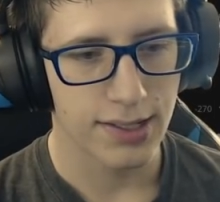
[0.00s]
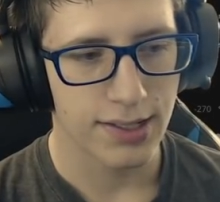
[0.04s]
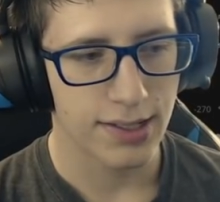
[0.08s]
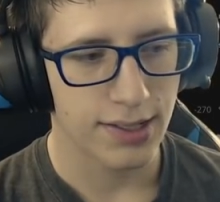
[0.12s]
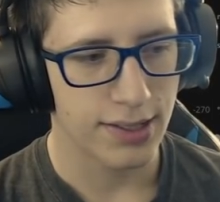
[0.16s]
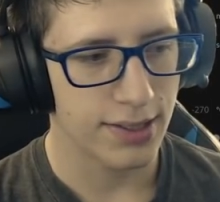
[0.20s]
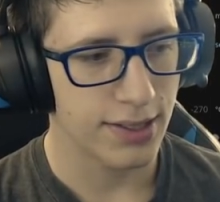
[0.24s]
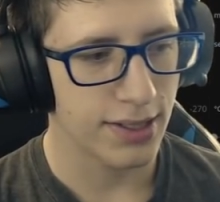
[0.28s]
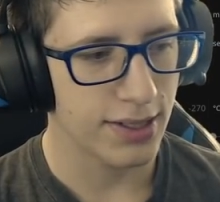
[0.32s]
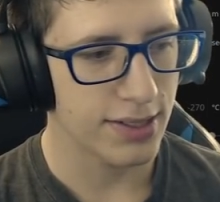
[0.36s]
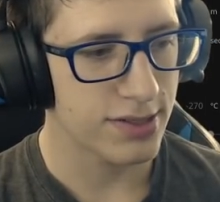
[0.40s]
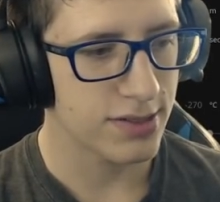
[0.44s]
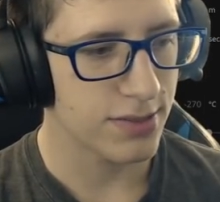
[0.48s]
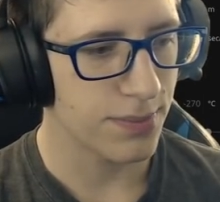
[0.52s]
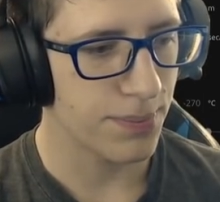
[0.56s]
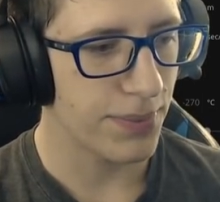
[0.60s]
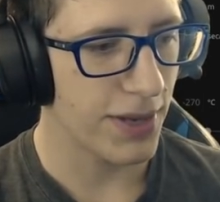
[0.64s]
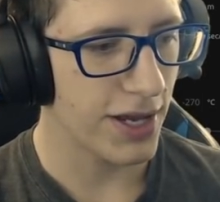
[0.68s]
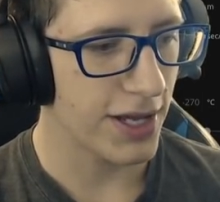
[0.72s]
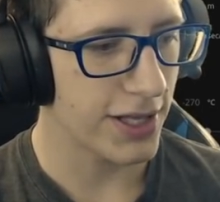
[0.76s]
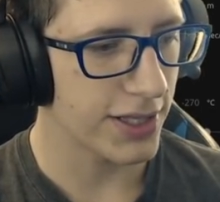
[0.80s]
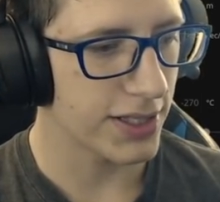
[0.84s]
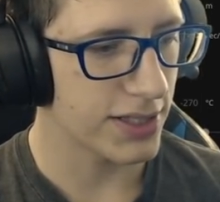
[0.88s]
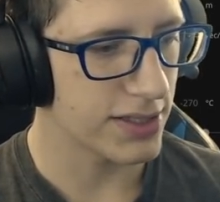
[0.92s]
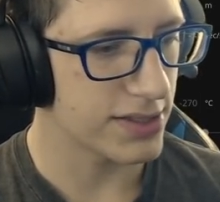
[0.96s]
a nice
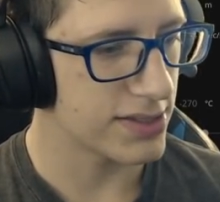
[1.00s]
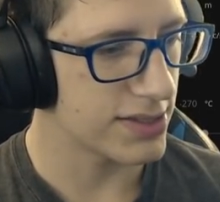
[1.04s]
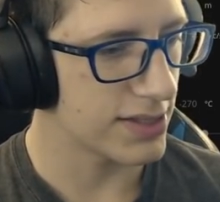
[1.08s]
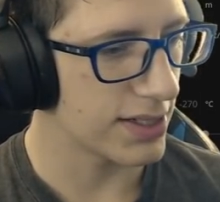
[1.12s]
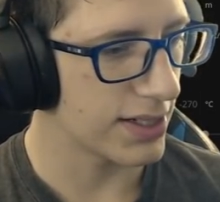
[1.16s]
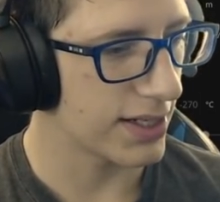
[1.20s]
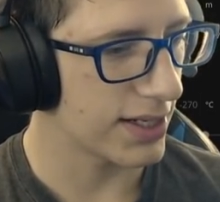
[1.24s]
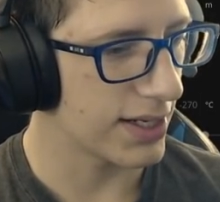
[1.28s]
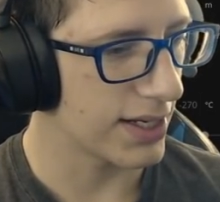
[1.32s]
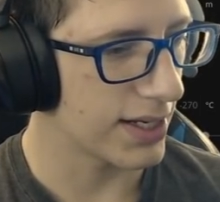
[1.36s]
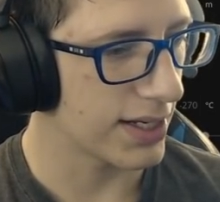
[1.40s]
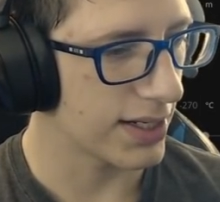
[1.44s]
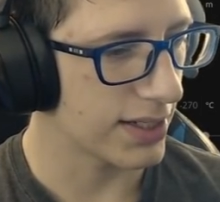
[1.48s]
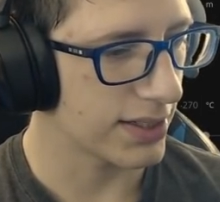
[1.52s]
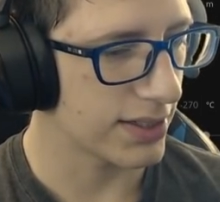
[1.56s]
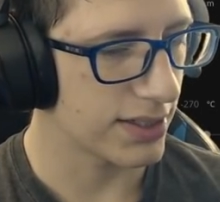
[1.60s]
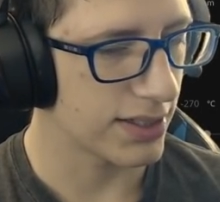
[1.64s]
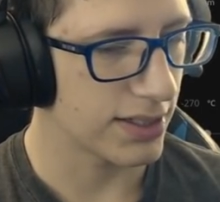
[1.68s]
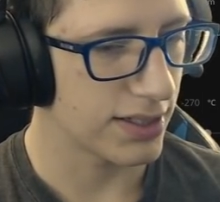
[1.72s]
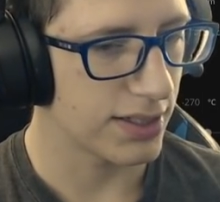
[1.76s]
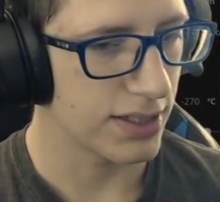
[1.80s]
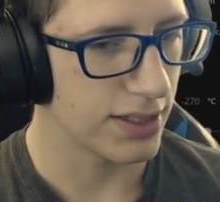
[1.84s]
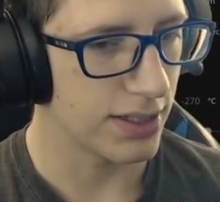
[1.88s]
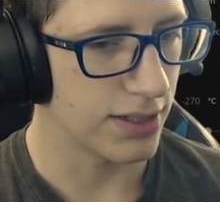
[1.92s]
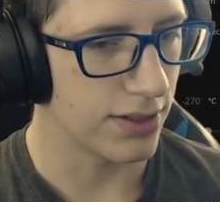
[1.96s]
balancing act
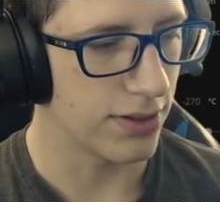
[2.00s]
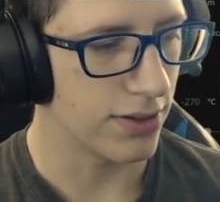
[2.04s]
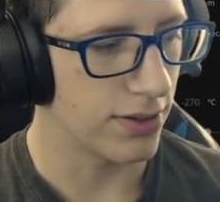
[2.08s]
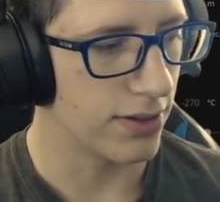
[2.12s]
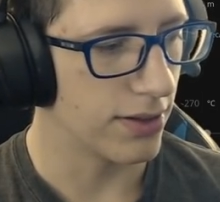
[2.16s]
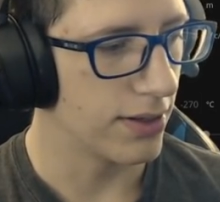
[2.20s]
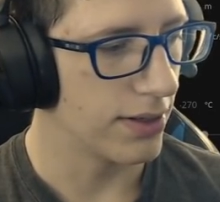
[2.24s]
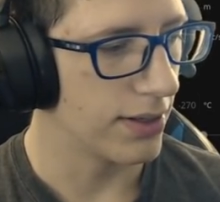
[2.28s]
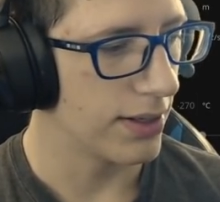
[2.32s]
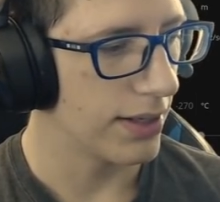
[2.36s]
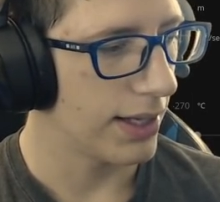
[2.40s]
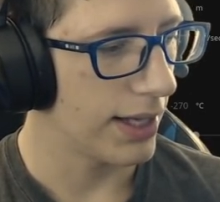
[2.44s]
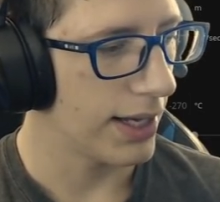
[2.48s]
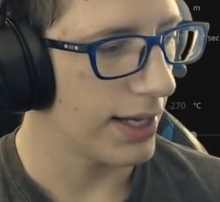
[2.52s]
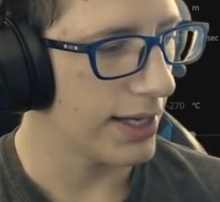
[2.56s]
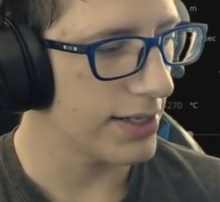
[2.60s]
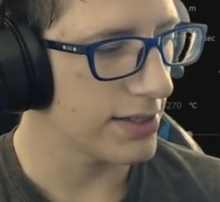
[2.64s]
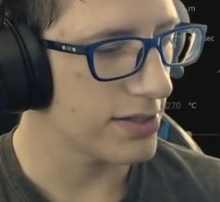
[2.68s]
here. Hey,